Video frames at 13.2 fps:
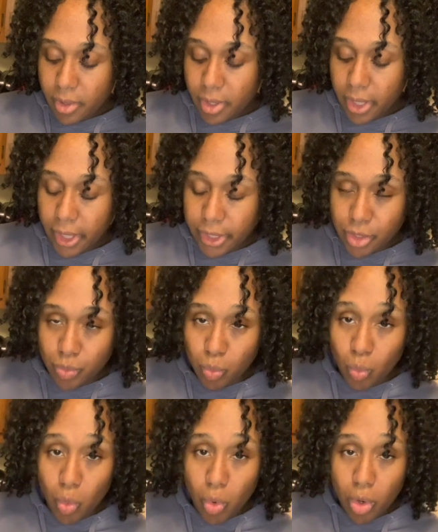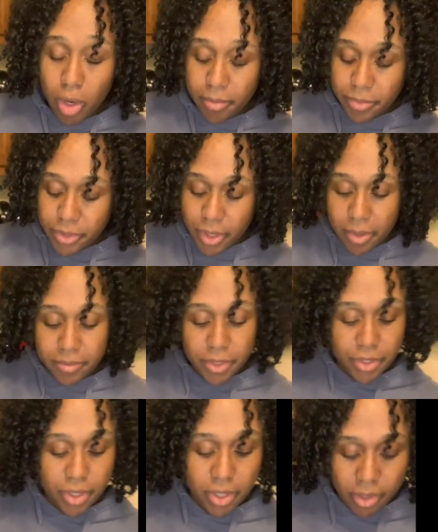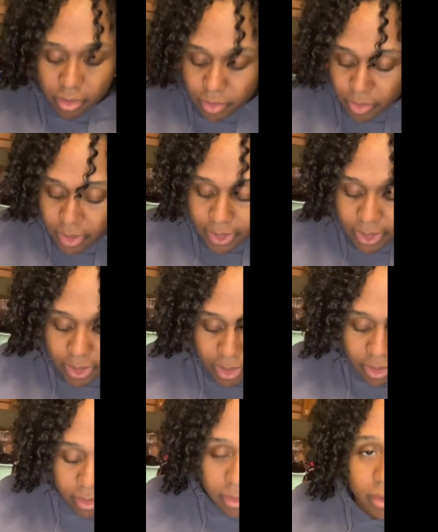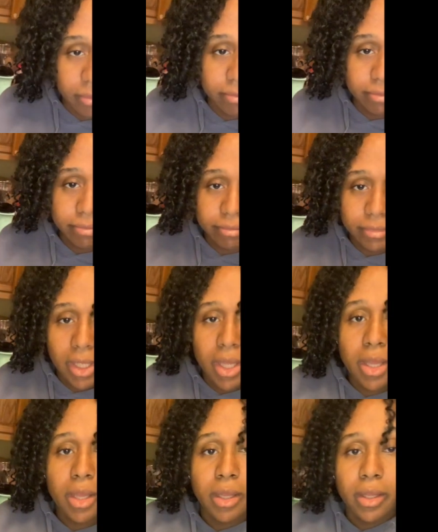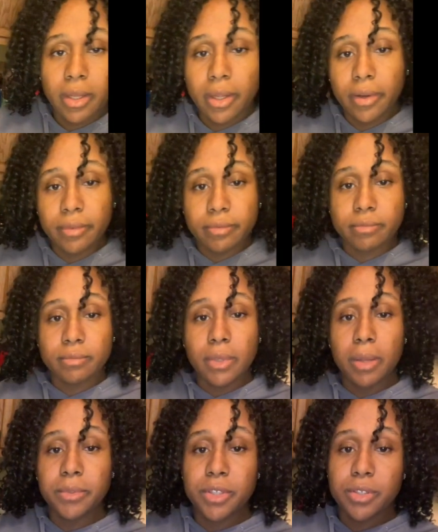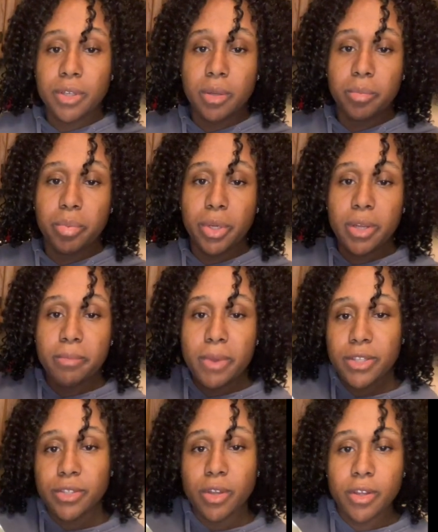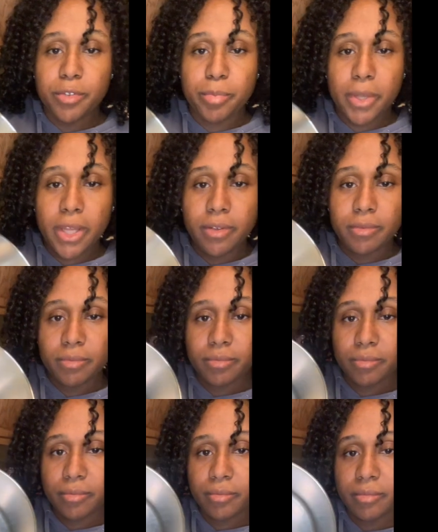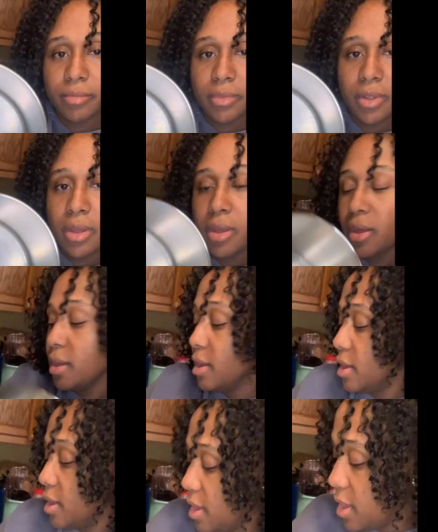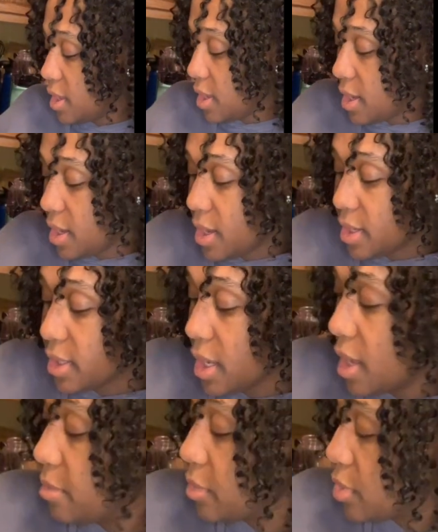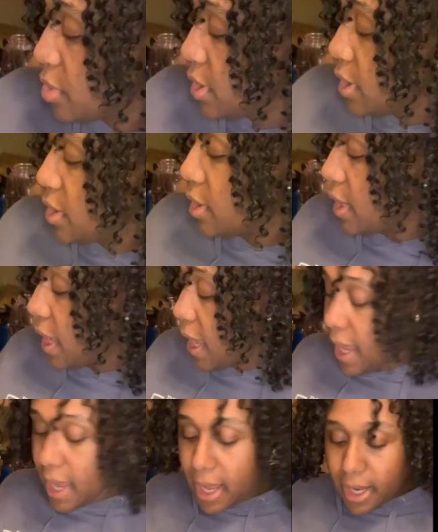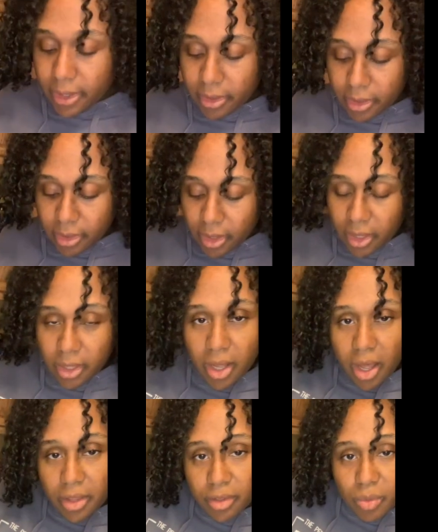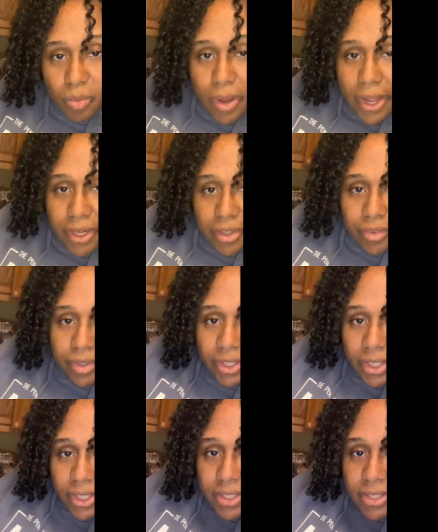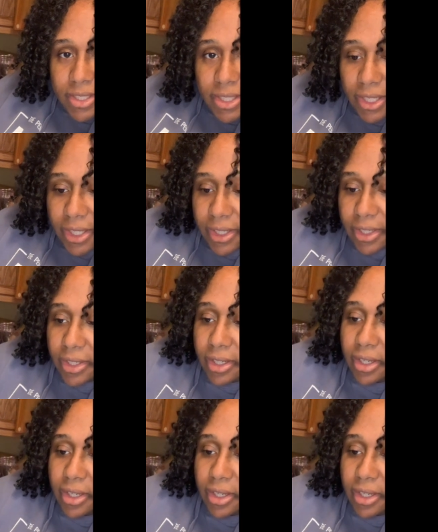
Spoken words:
it's warm. So I'm just gonna go ahead and here I'm just gonna put in my saucepan, and I'm going to add the other wet ingredients here.